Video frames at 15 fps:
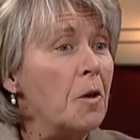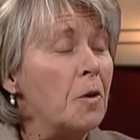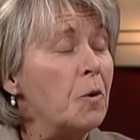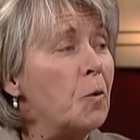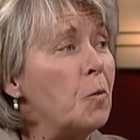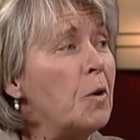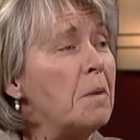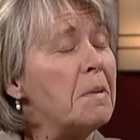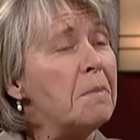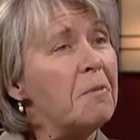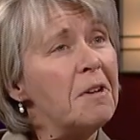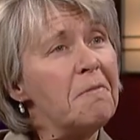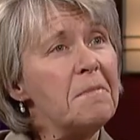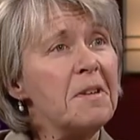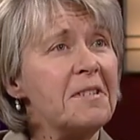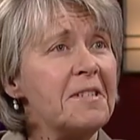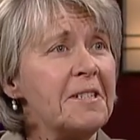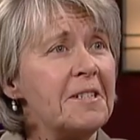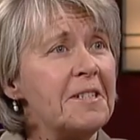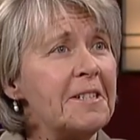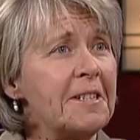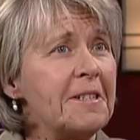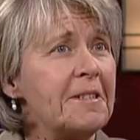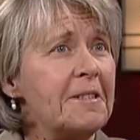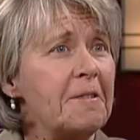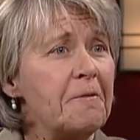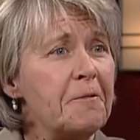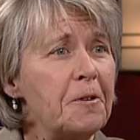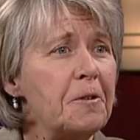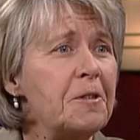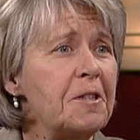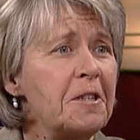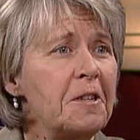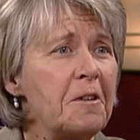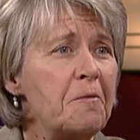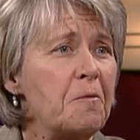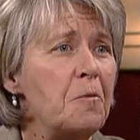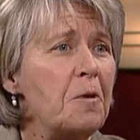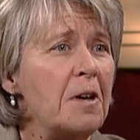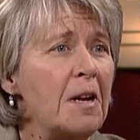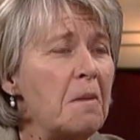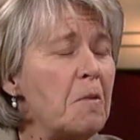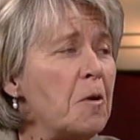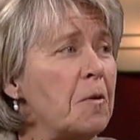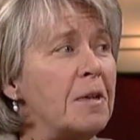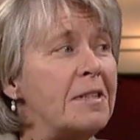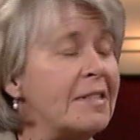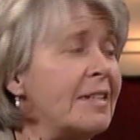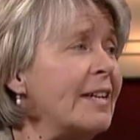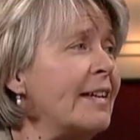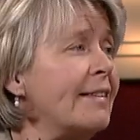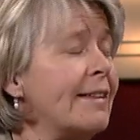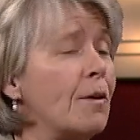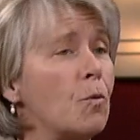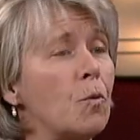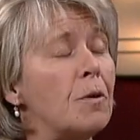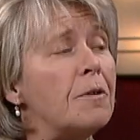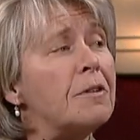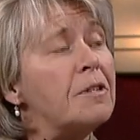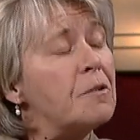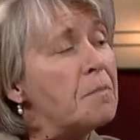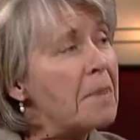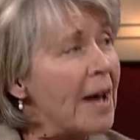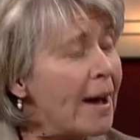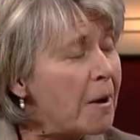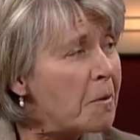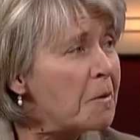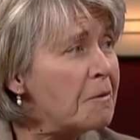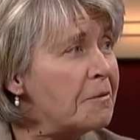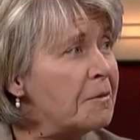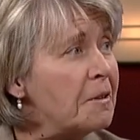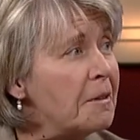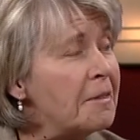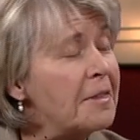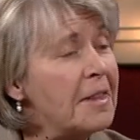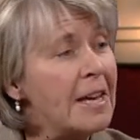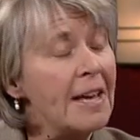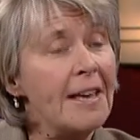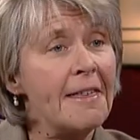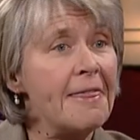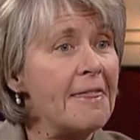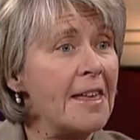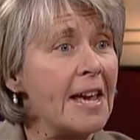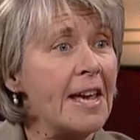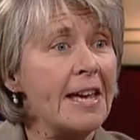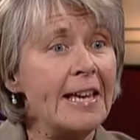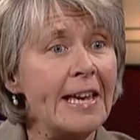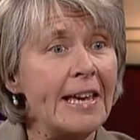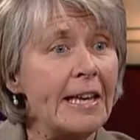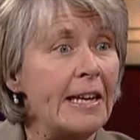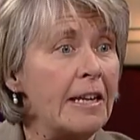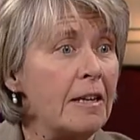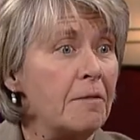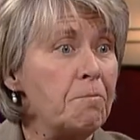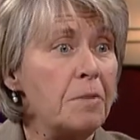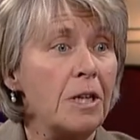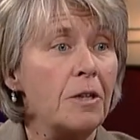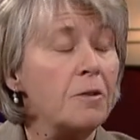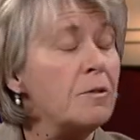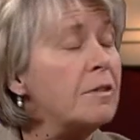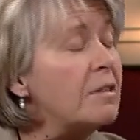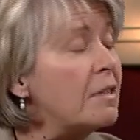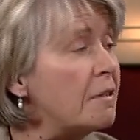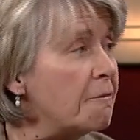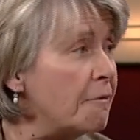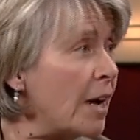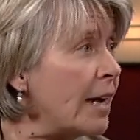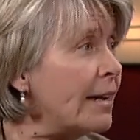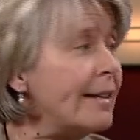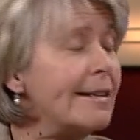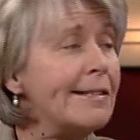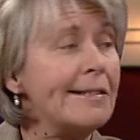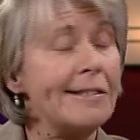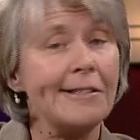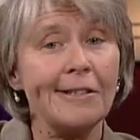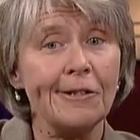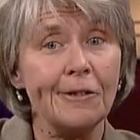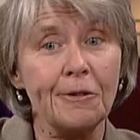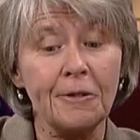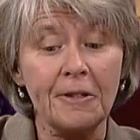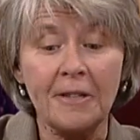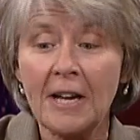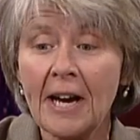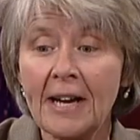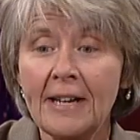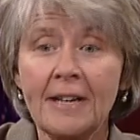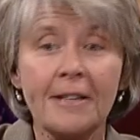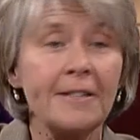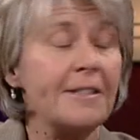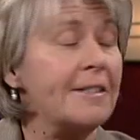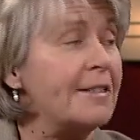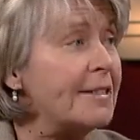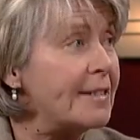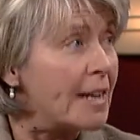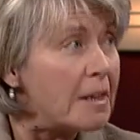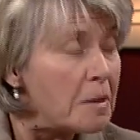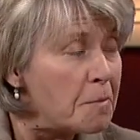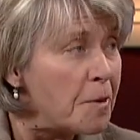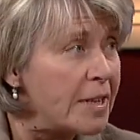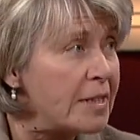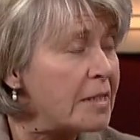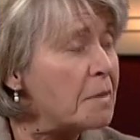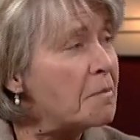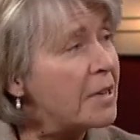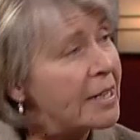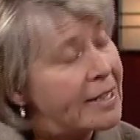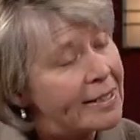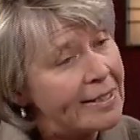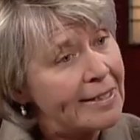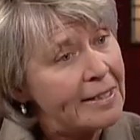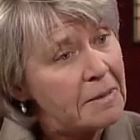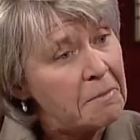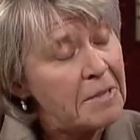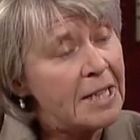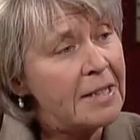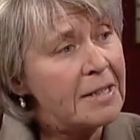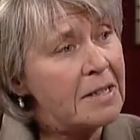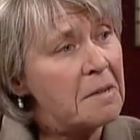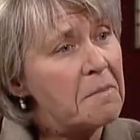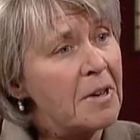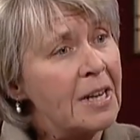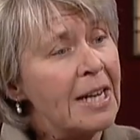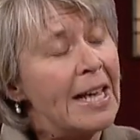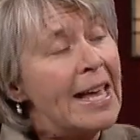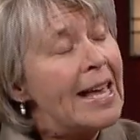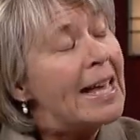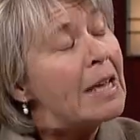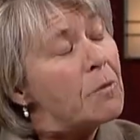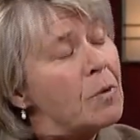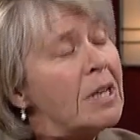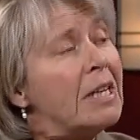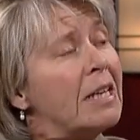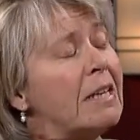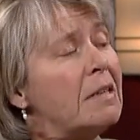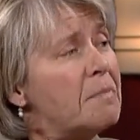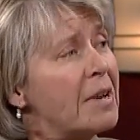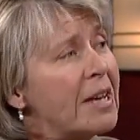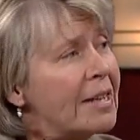Well, my brief message is a version of what I'm always saying that words are powerful. They, they can be used to divide us, to unite us, to celebrate somebody, to demean somebody, and we need to pay